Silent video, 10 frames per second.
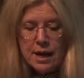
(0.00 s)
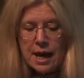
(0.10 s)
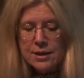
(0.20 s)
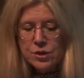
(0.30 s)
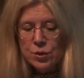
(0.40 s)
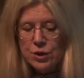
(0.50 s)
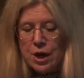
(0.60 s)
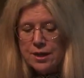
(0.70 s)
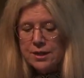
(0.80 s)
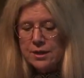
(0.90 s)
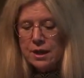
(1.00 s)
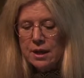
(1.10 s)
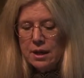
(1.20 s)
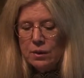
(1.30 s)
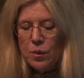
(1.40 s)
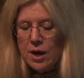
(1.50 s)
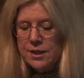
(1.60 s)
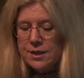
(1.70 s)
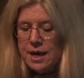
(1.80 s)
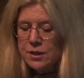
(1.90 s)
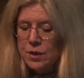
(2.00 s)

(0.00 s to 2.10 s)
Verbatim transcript: and Surdas was as